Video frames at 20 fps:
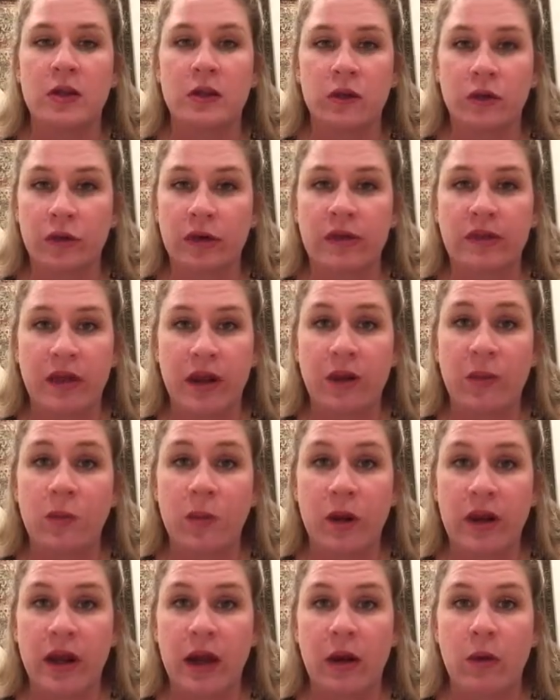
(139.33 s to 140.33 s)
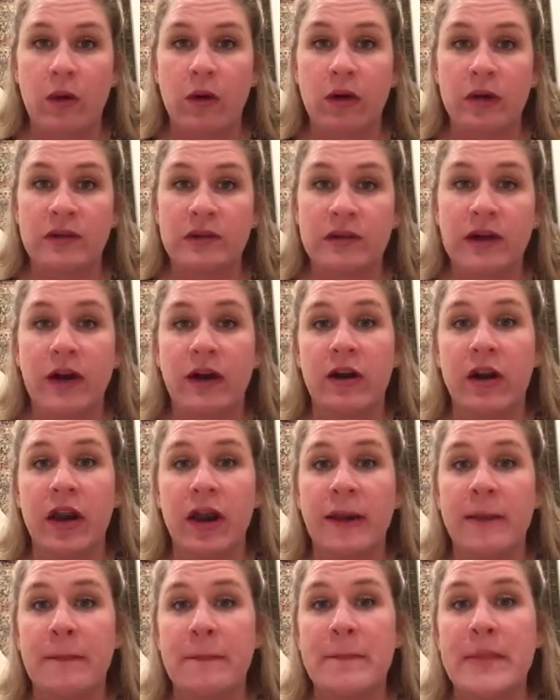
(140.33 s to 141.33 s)
during that 1 hour on
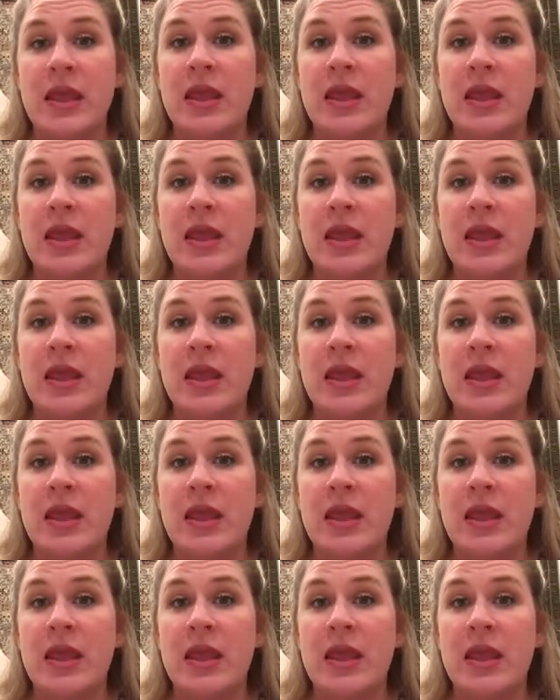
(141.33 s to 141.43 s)
Saturday.